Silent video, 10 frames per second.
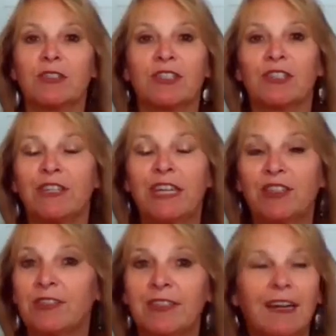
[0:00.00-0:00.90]
to
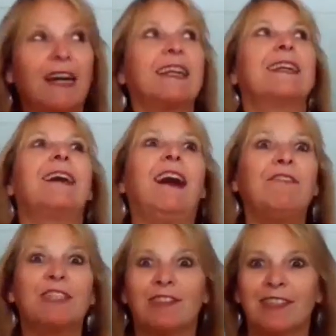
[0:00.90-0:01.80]
creation. So I
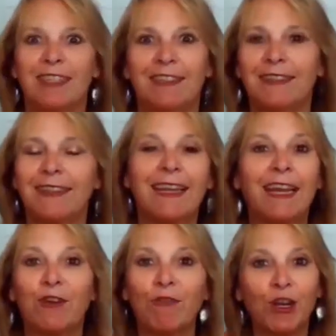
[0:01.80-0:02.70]
obviously
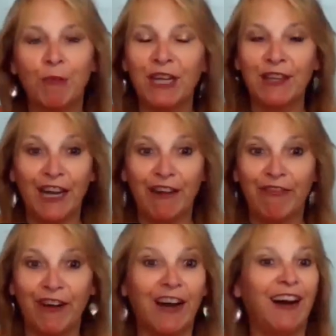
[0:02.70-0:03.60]
can't run my life.
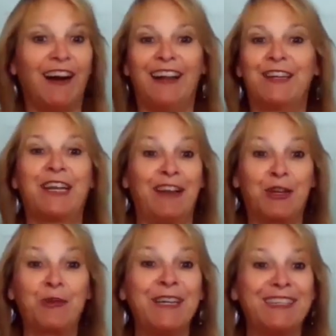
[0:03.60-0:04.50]
I can't
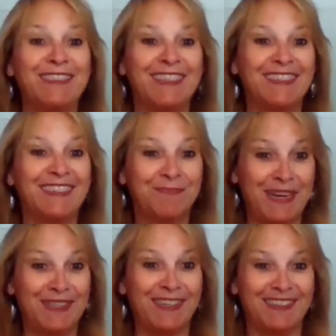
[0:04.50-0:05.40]
quit,
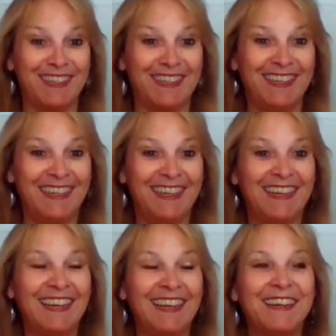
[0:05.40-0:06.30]
basically.
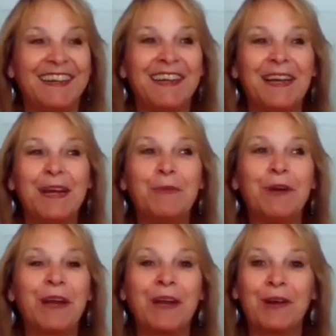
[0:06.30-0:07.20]
And what
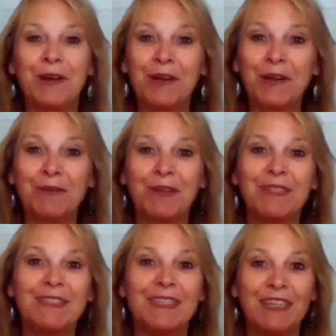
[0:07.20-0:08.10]
I heard
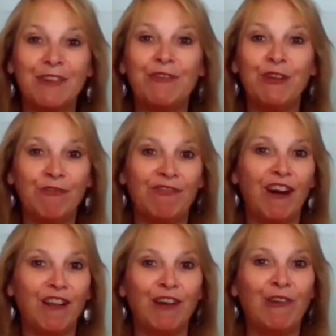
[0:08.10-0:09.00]
was, if you
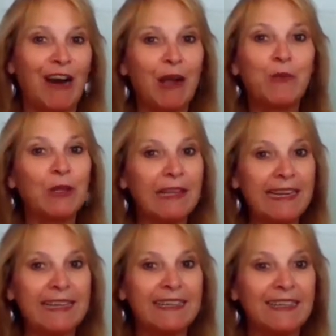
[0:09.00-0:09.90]
follow, I will
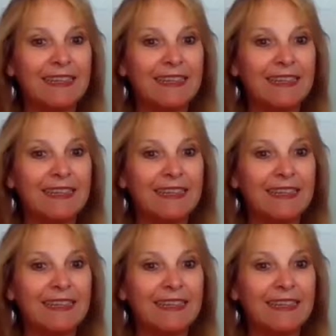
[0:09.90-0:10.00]
lead.